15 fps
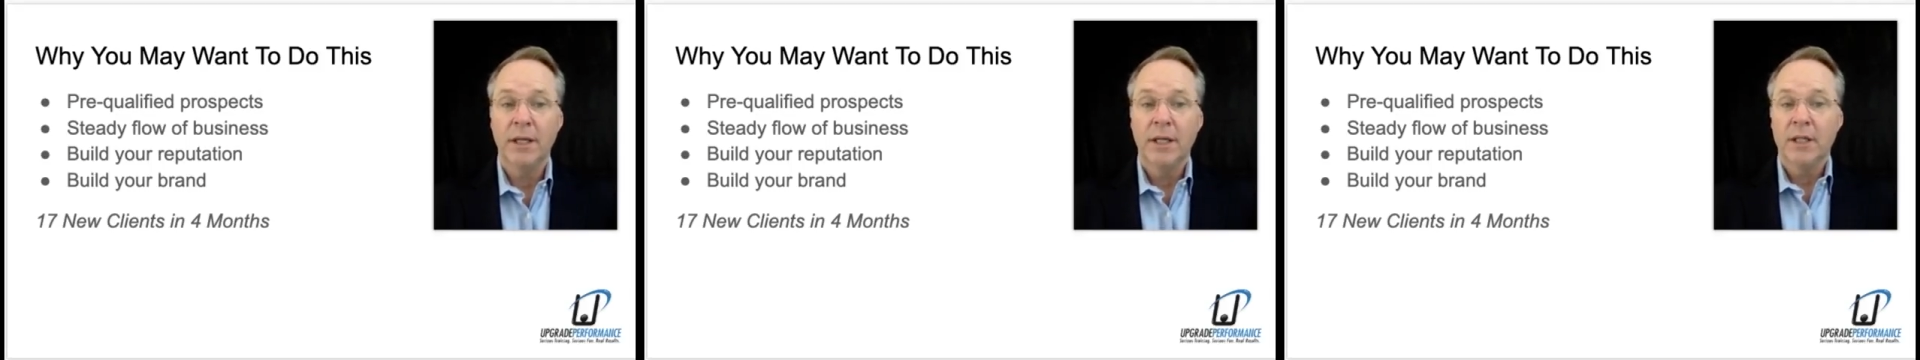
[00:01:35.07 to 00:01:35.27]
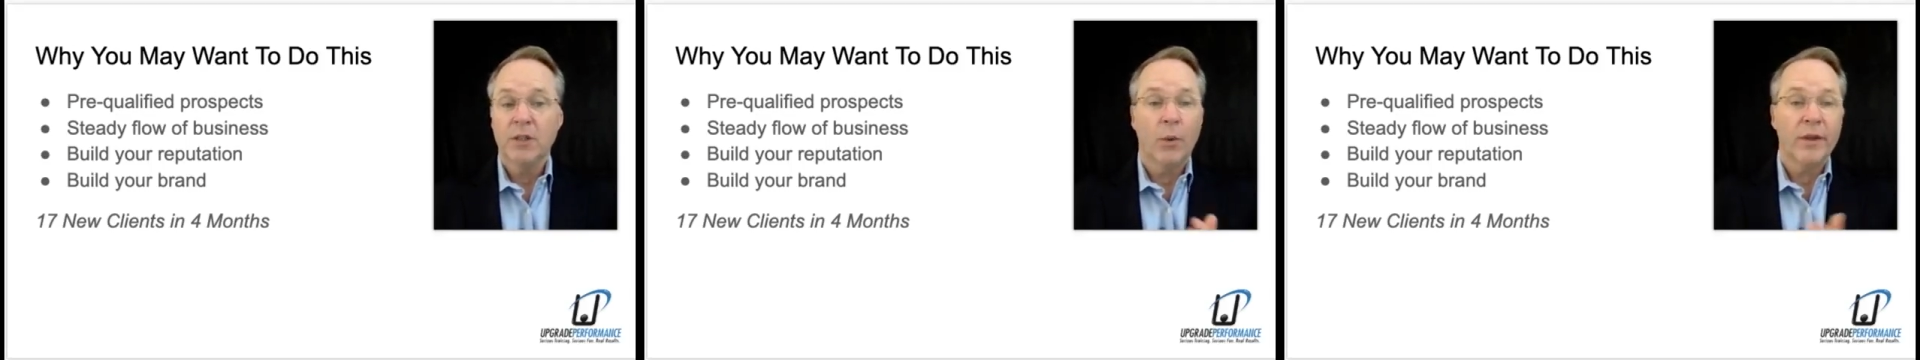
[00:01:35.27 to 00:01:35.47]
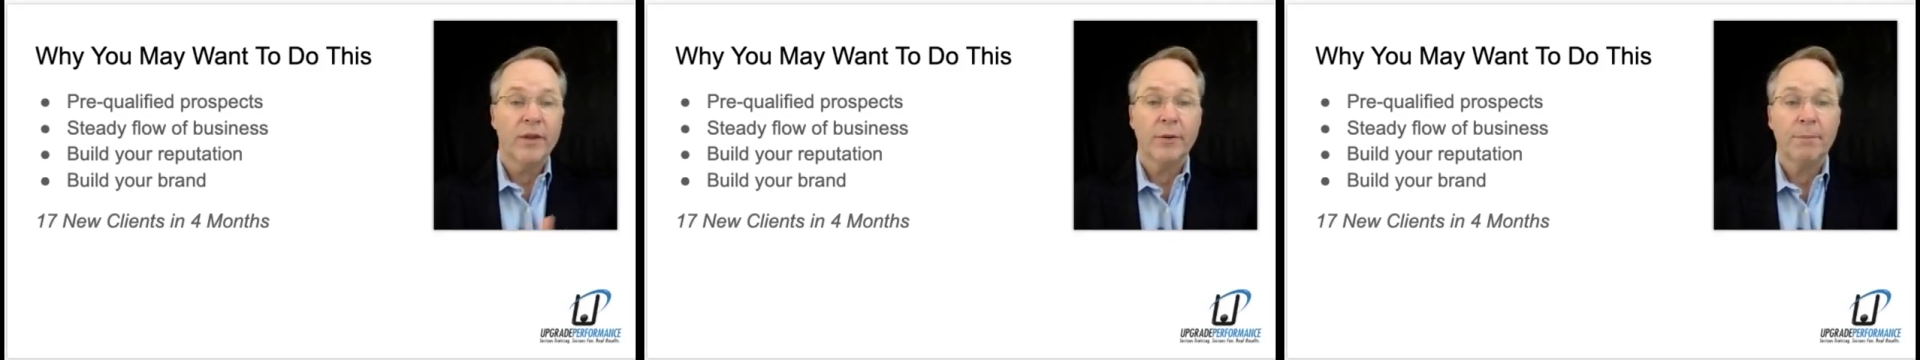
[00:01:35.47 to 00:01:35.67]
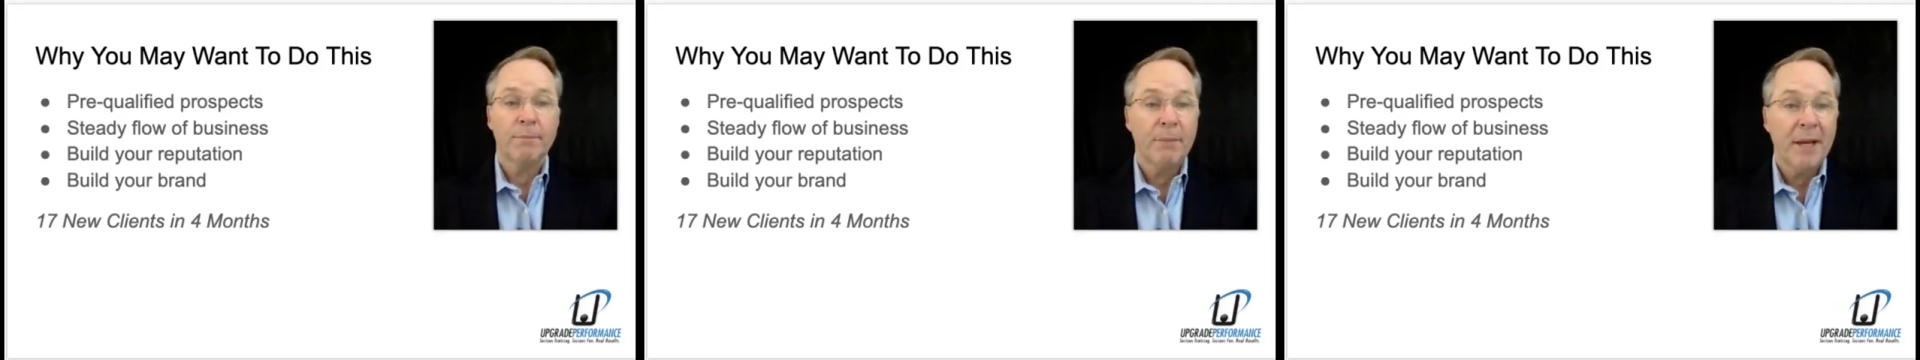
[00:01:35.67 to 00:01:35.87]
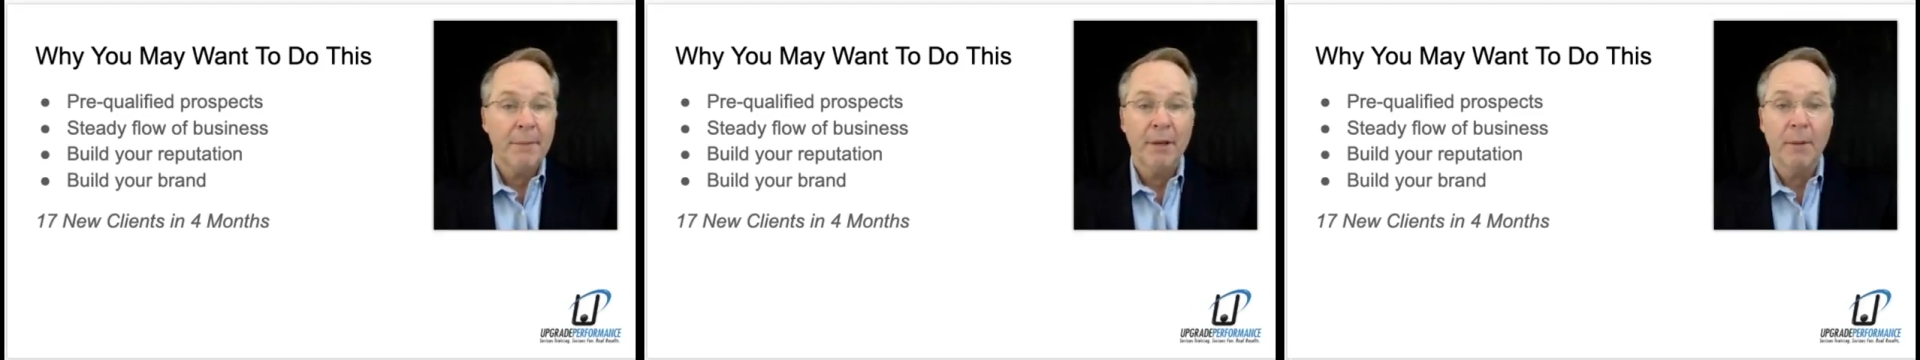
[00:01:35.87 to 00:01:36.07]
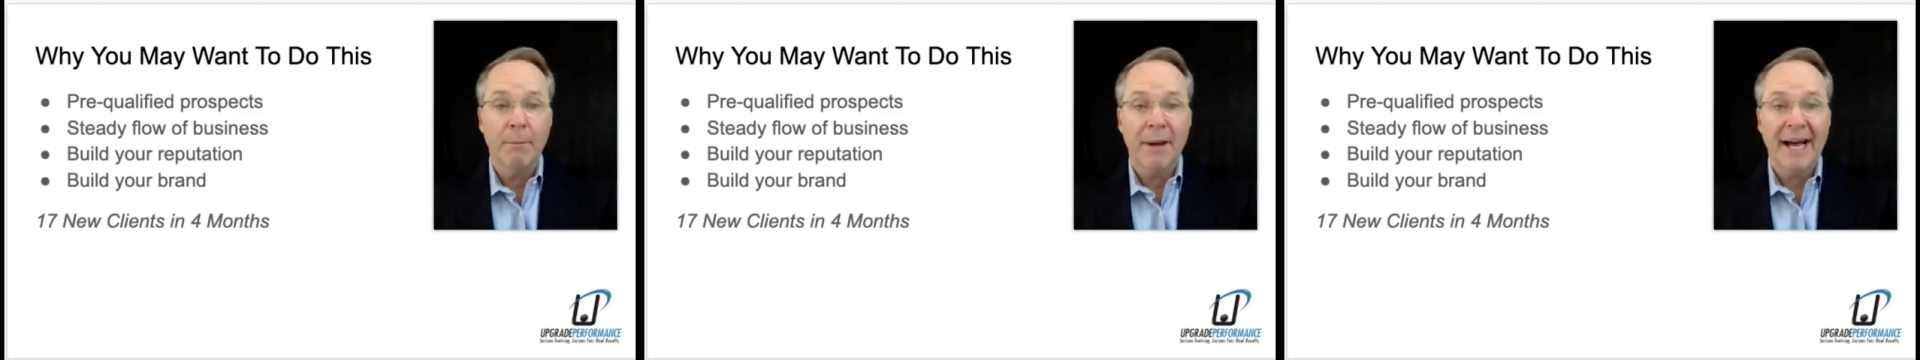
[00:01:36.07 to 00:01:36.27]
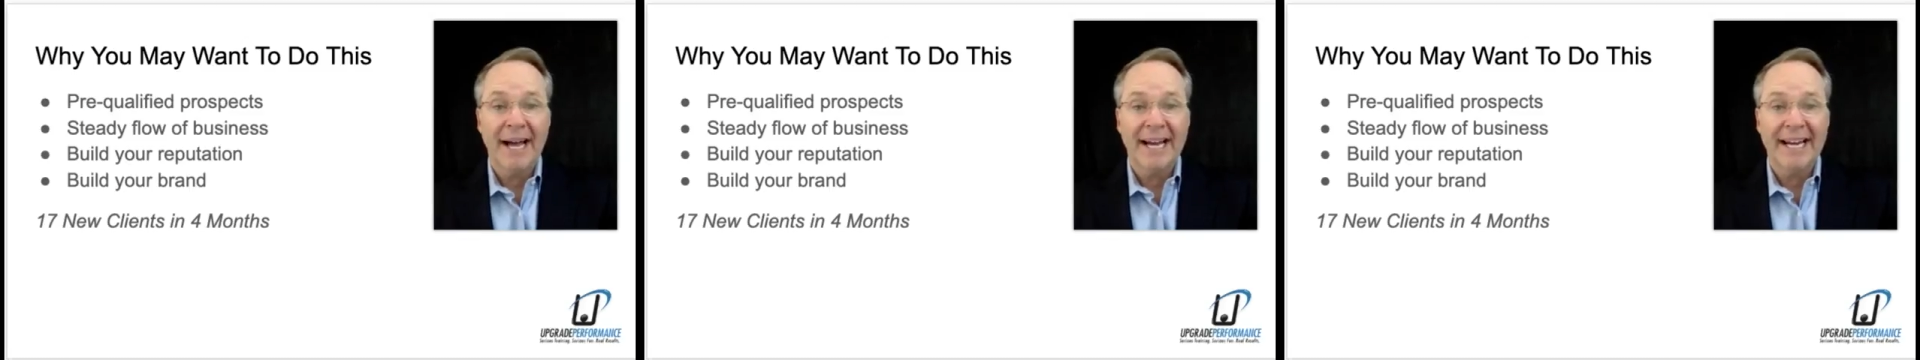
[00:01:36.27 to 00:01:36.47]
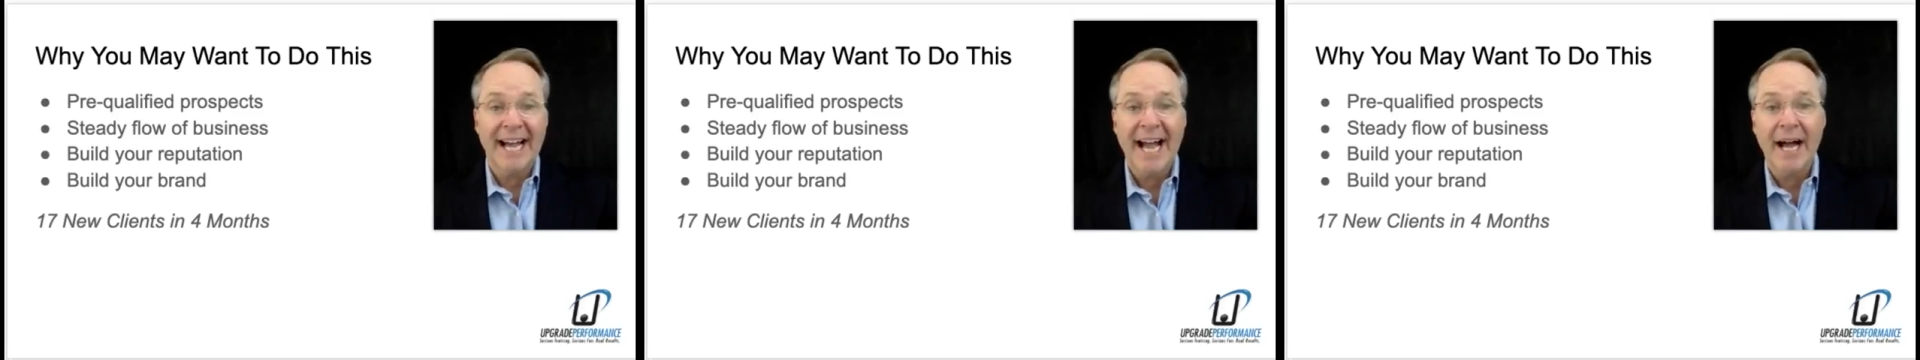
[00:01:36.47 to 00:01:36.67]
So whether people are
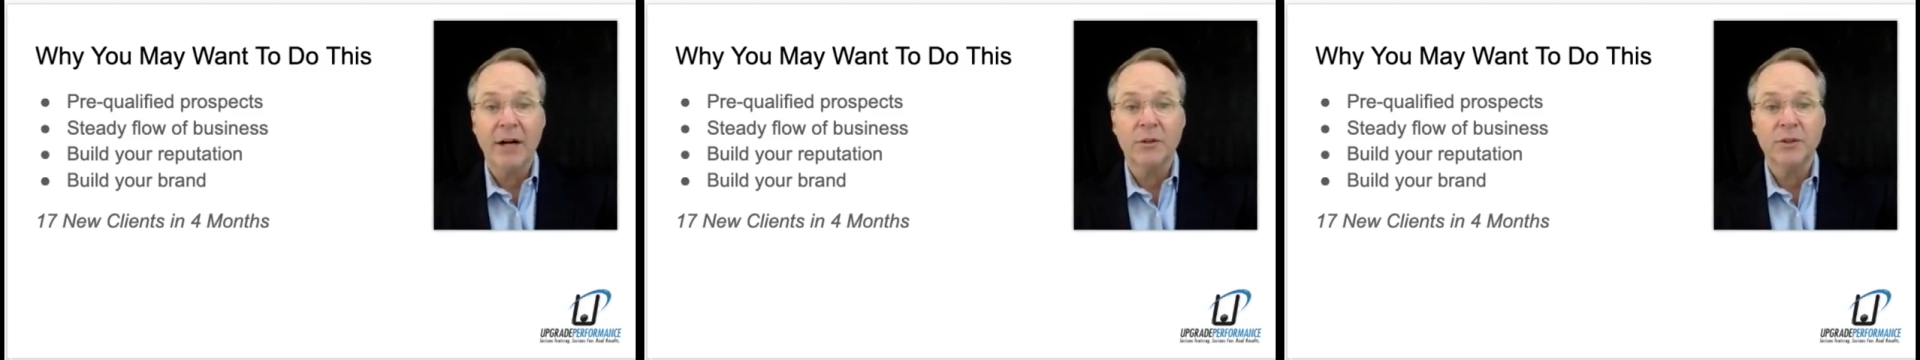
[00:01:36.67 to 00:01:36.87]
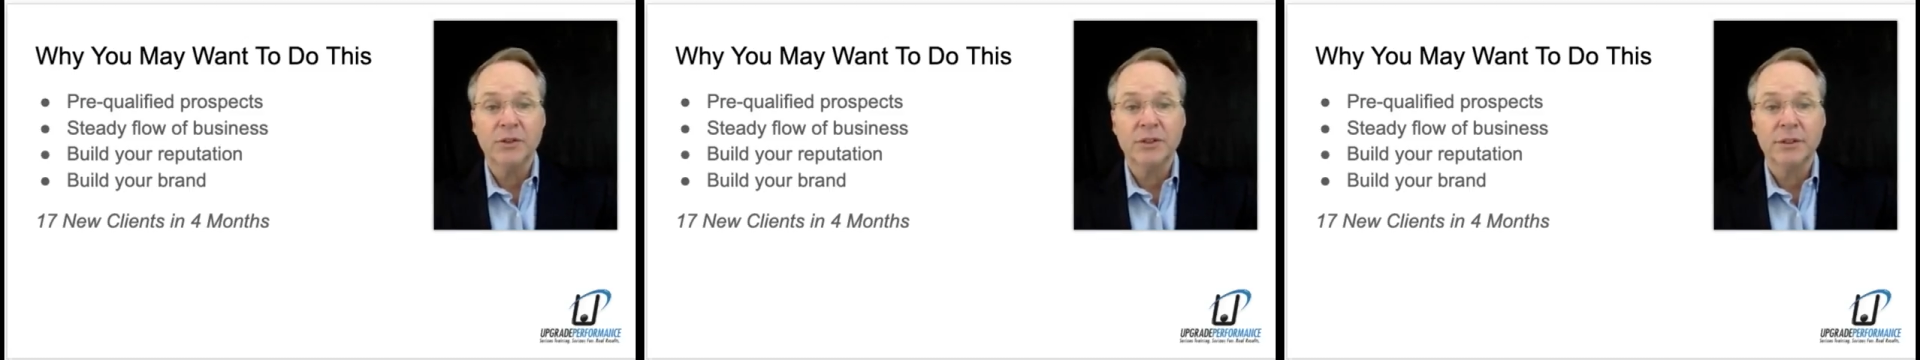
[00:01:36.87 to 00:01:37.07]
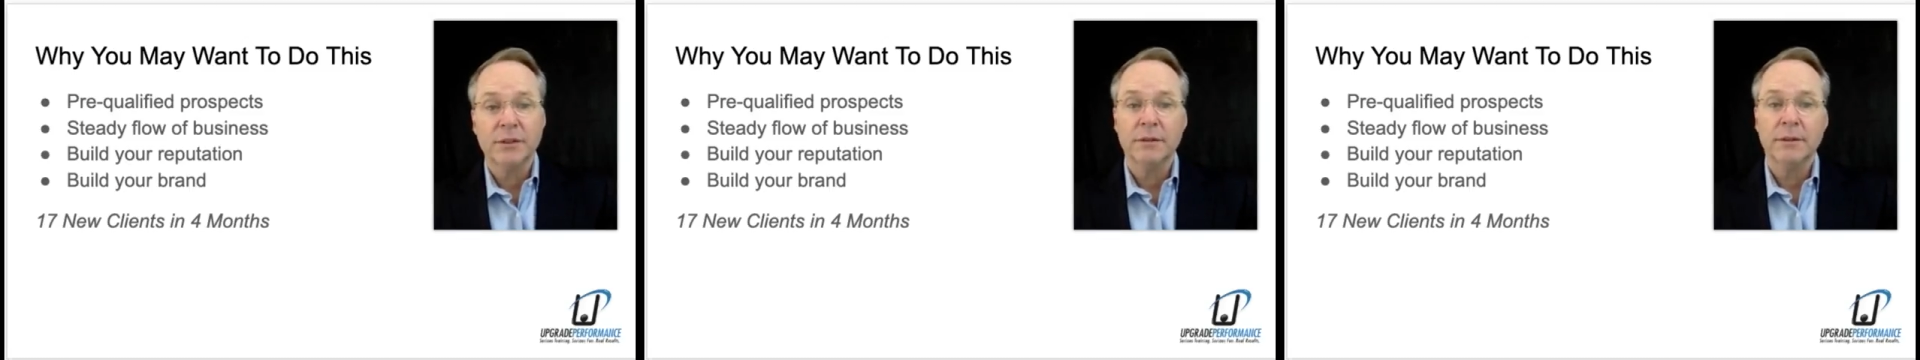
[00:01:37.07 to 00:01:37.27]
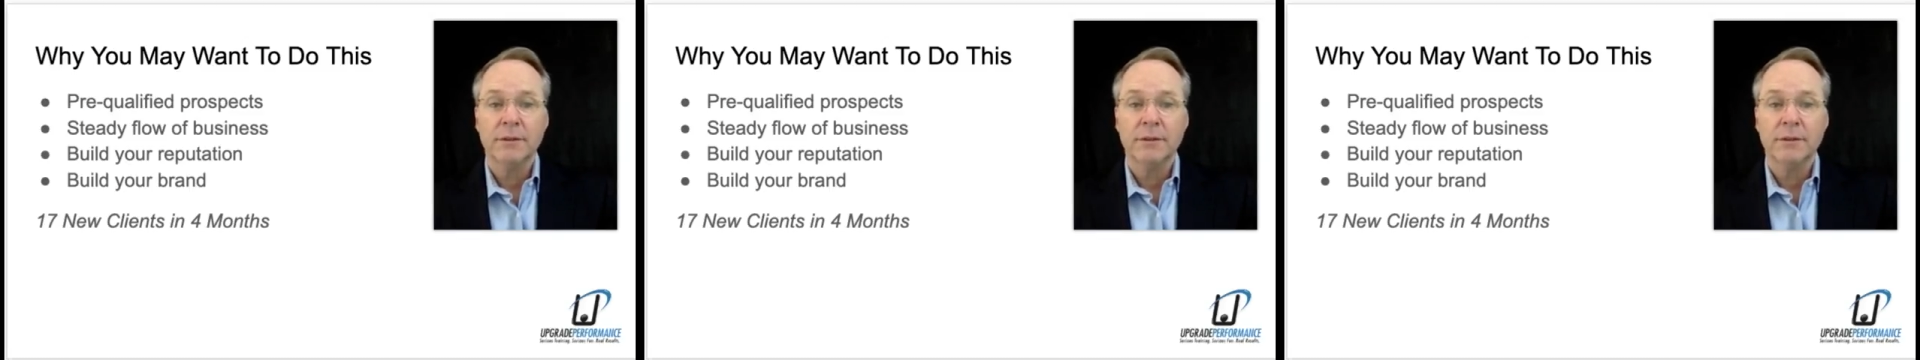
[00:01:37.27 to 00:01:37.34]
buying a house,